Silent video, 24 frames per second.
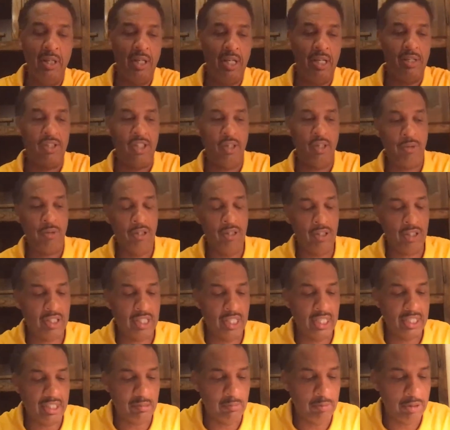And so we looked
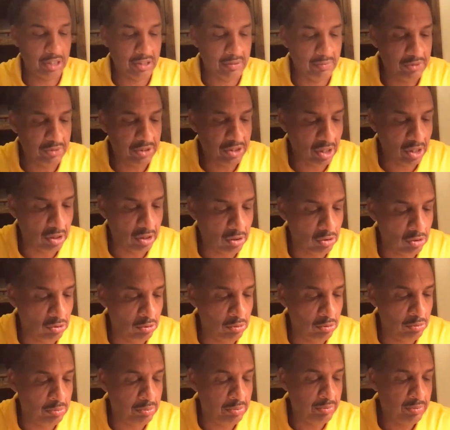at the book of
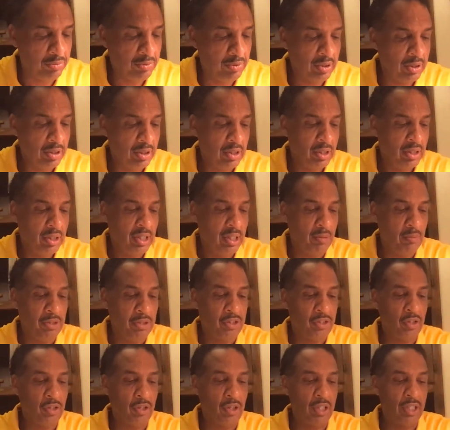Job, and we
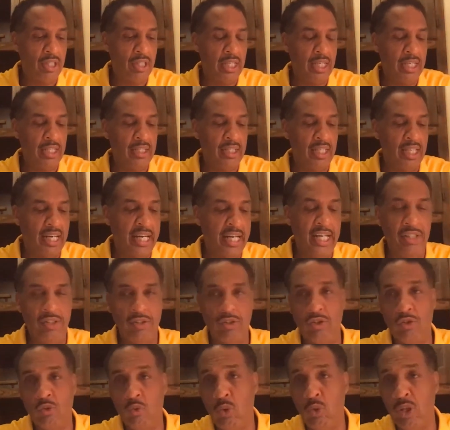saw that the
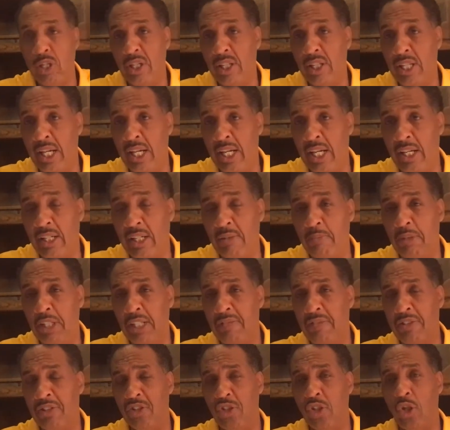angels were there. I
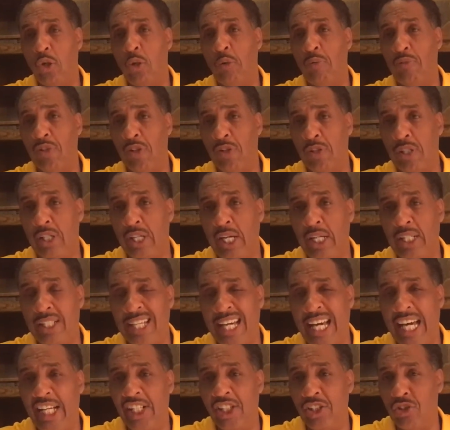believe it's Job 38.
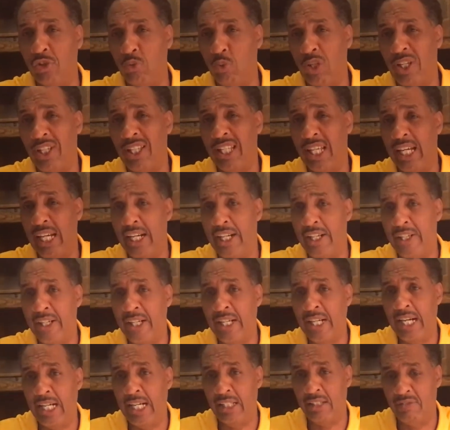The angels were
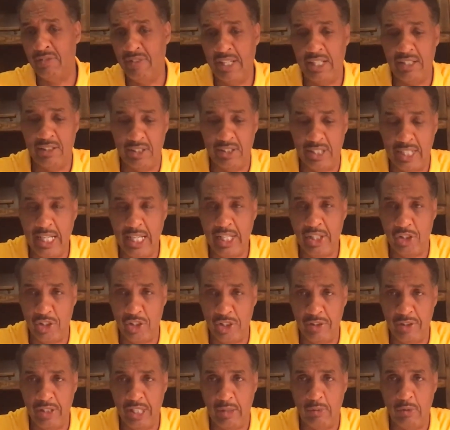there at the
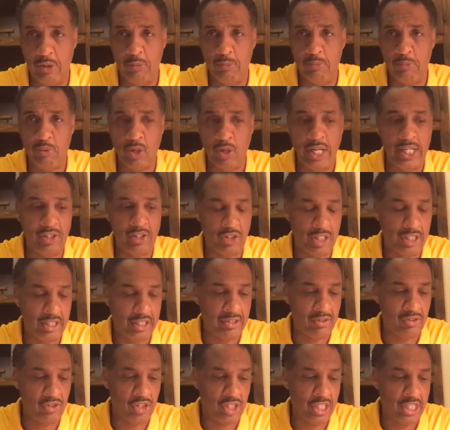foundation. They were praising
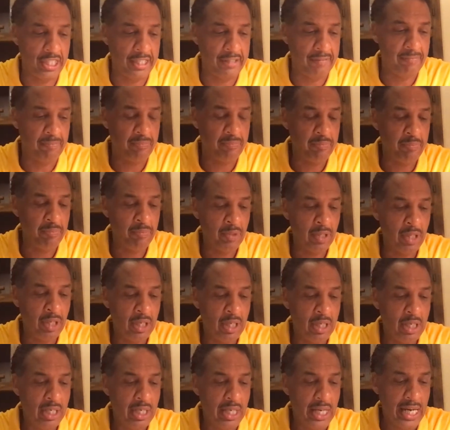and singing
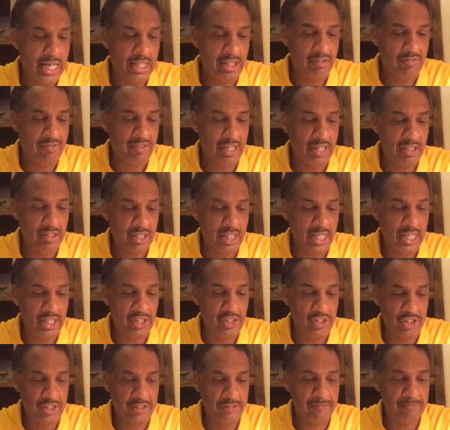at the
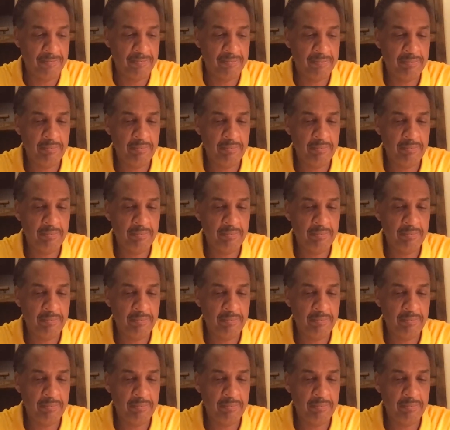foundation.